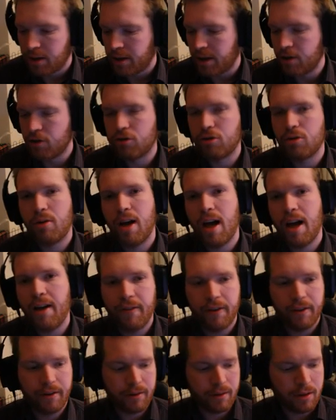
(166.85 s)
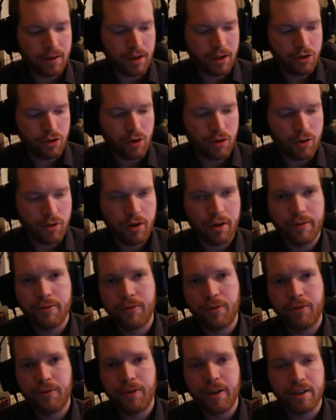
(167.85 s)
Then you saw I have a
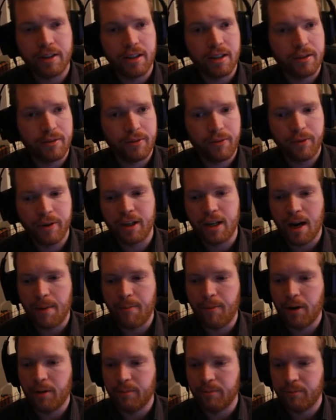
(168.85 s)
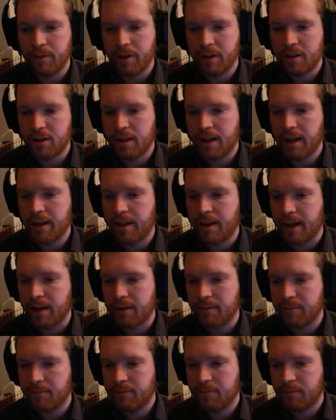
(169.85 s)
shortcut that says free camera. Let's click
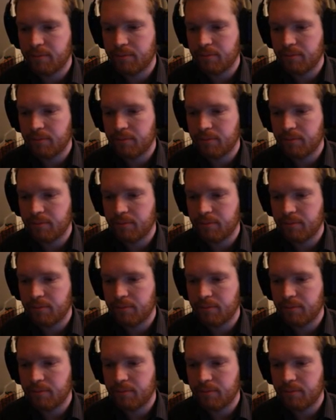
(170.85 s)
that.